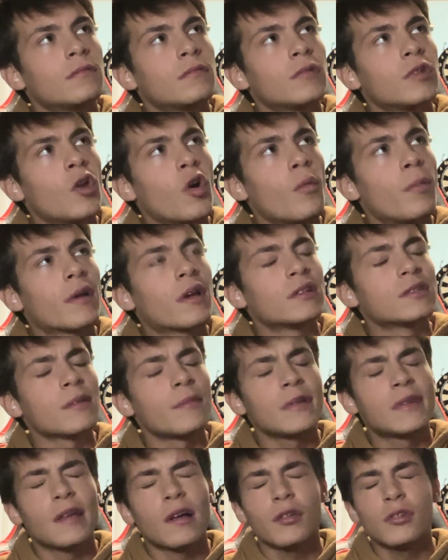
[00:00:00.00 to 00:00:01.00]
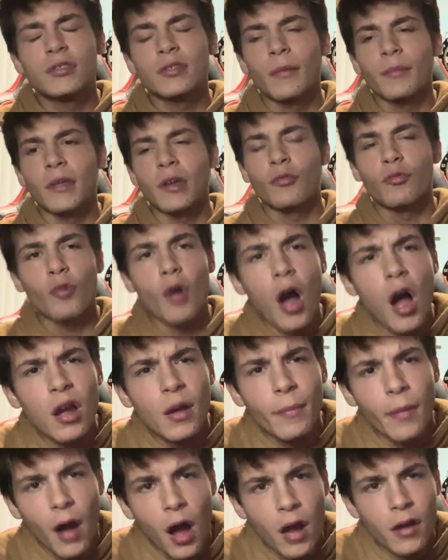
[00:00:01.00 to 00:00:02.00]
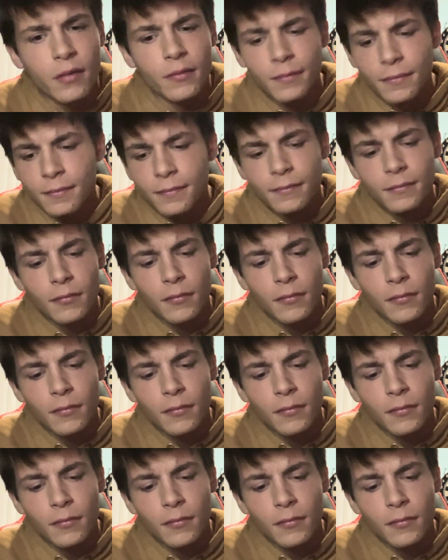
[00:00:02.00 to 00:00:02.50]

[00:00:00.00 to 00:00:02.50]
Because let me tell you something. Rock bottom